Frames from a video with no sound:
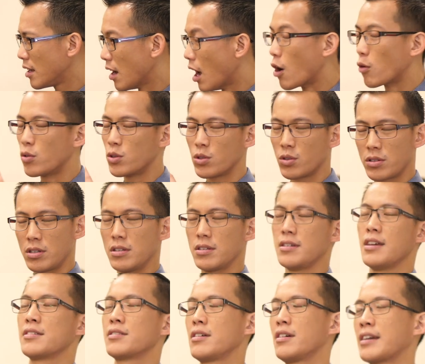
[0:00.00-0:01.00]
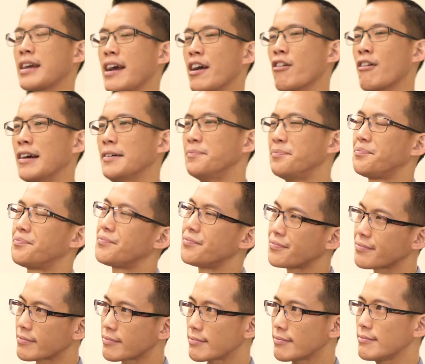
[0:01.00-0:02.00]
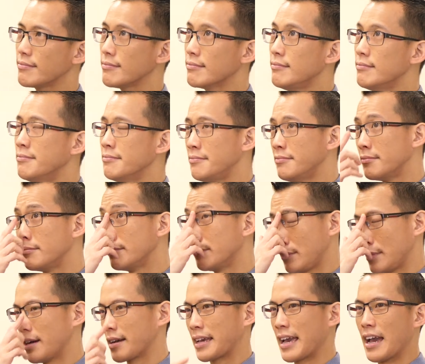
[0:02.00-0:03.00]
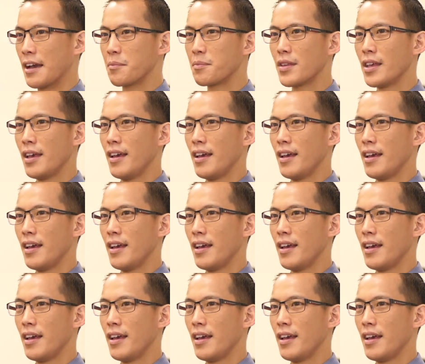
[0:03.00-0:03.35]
Oh, resources. Yes. Okay. All right. Okay.